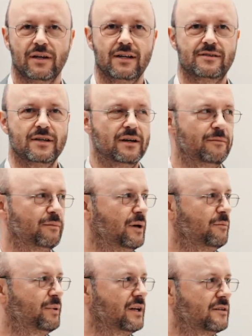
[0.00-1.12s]
It's a
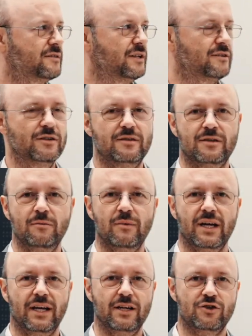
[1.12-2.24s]
PLC system,
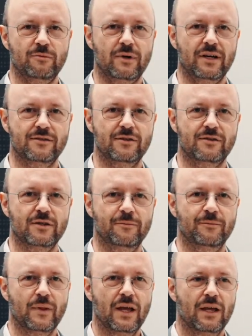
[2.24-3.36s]
an HMI system